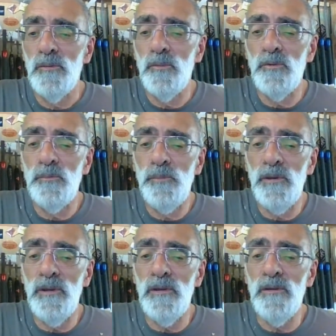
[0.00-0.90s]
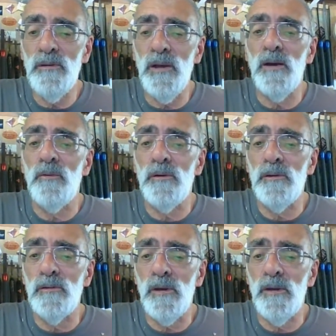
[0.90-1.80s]
would be, ah right,
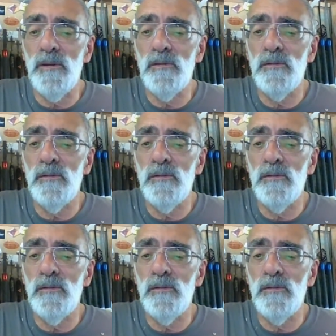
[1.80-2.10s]
okay,